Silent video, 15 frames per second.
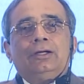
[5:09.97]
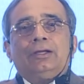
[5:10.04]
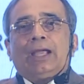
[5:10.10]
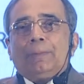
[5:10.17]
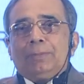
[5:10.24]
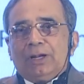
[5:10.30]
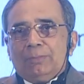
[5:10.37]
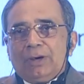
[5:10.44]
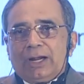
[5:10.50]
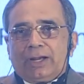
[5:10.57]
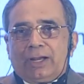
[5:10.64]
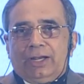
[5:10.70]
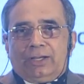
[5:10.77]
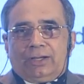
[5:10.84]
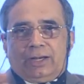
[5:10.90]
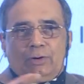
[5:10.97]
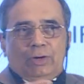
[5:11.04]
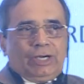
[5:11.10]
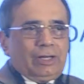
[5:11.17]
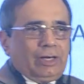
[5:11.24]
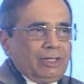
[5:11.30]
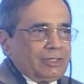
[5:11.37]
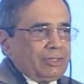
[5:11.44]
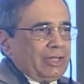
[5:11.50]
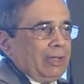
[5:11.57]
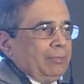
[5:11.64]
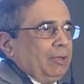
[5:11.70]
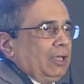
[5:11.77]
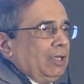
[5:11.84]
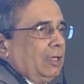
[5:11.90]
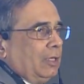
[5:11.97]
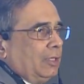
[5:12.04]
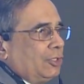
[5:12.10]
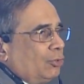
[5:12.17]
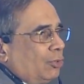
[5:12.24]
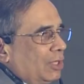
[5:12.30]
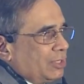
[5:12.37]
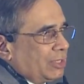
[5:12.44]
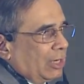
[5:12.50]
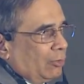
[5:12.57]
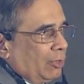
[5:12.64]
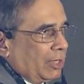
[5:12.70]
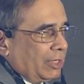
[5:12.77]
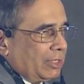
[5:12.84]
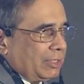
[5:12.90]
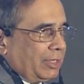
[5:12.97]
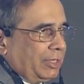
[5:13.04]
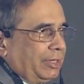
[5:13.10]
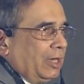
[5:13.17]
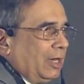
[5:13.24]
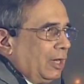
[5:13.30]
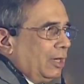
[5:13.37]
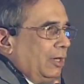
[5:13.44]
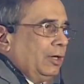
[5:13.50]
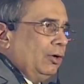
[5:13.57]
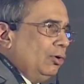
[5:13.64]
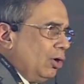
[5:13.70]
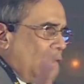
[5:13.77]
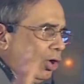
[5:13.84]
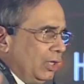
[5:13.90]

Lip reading: Capital market regulator is SEBI, insurance regulator is IRDA. You know,